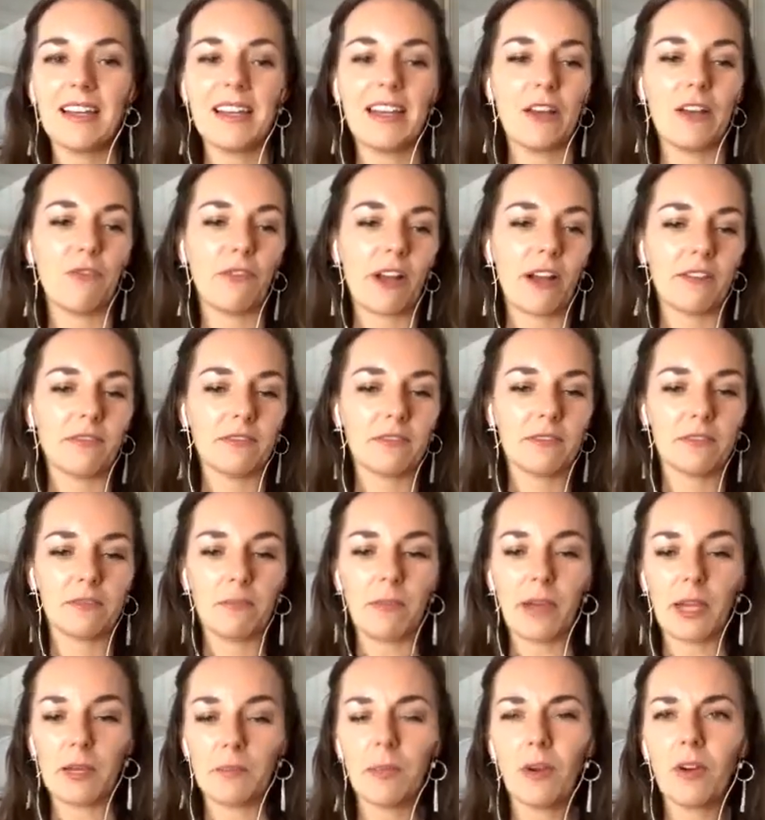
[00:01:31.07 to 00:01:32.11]
around
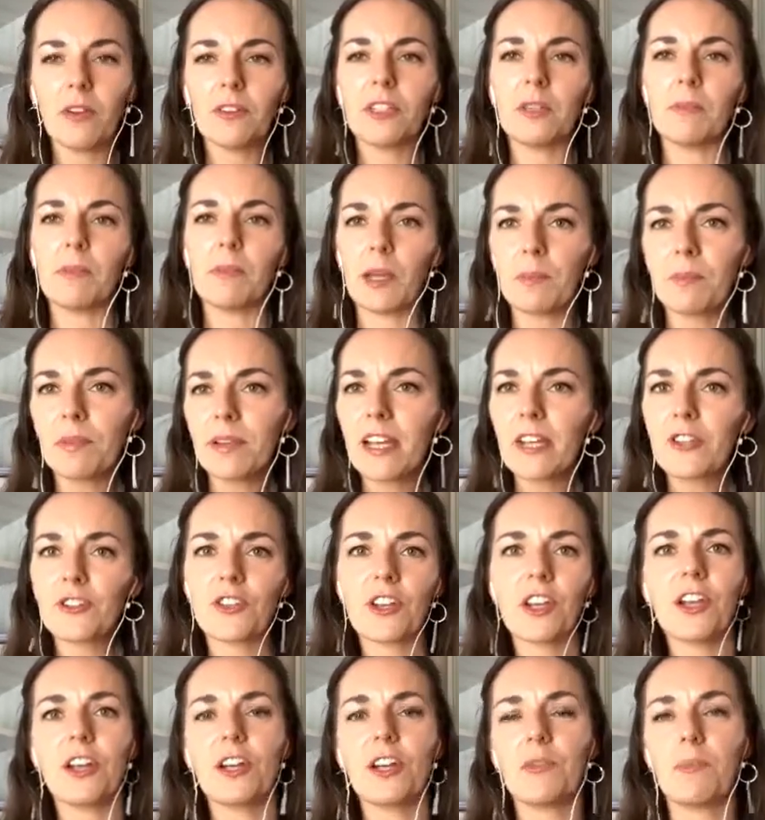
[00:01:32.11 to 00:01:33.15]
my body, my
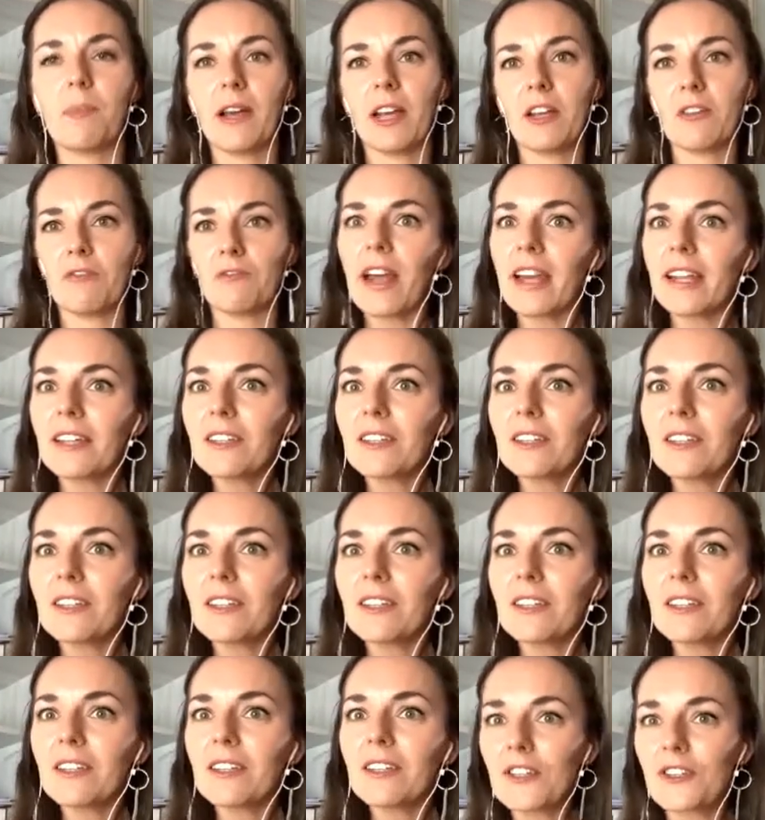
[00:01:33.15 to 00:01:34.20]
pleasure, my right to
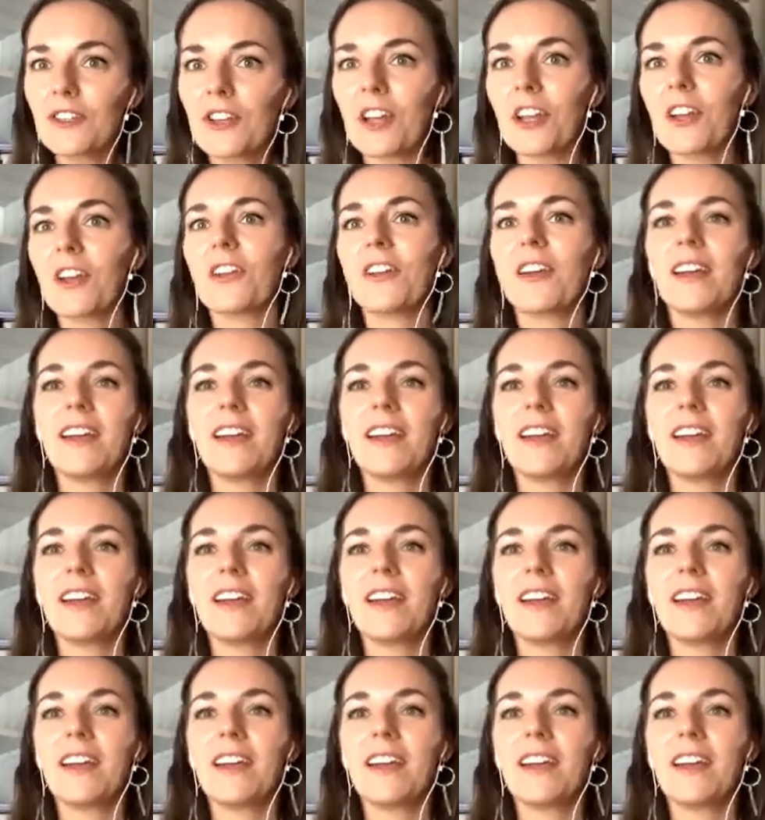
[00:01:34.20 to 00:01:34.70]
pleasure,